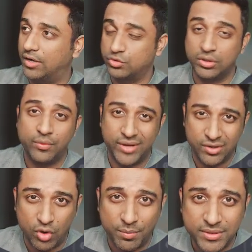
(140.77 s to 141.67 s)
so that we
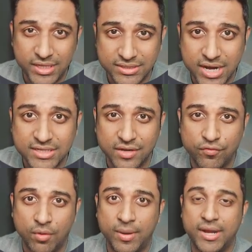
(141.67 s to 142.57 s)
can copy the exact same
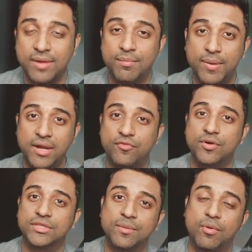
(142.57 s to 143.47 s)
format and build
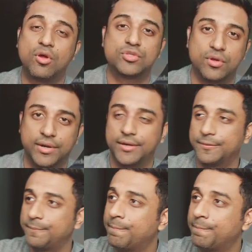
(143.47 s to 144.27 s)
further blogs on it.